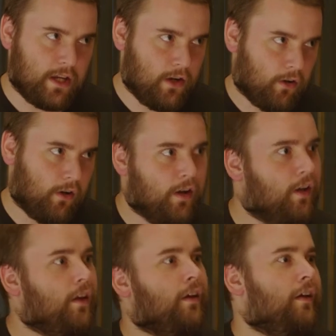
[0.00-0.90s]
here.
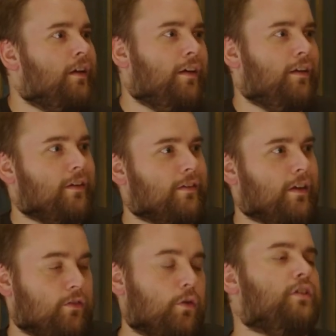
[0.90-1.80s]
It's
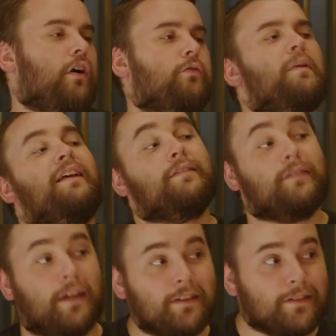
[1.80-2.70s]
like, so it does make
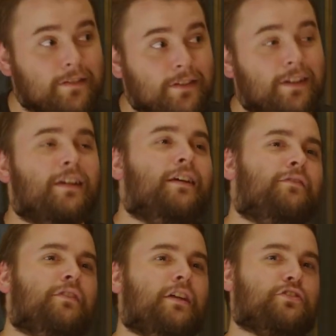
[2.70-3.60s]
sense.
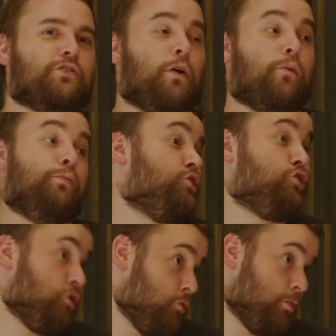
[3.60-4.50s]
It's just probably
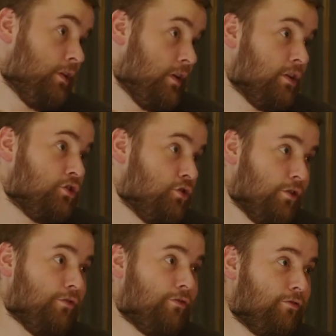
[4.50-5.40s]
stupid, and he
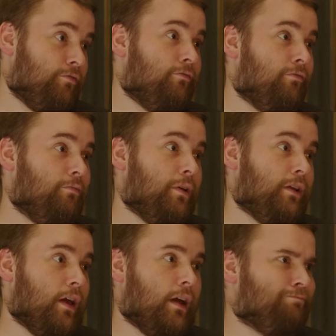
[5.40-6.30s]
should have
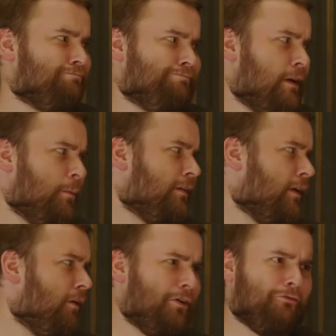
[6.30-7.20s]
been like, I mean,
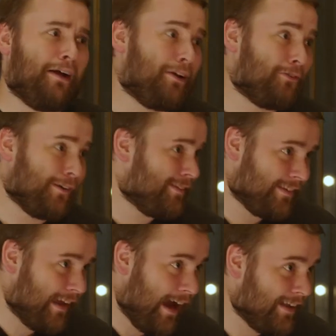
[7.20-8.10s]
now I don't fucking trust
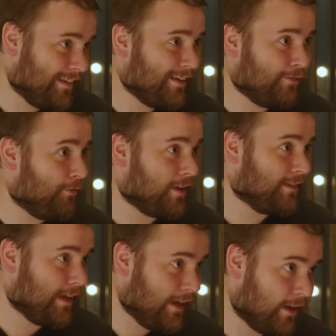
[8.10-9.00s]
this guy. This guy's a
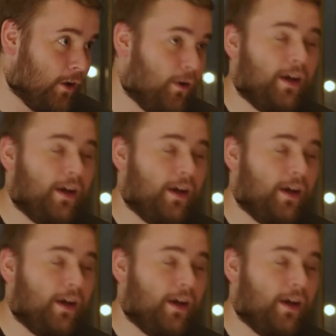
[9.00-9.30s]
fucking psycho.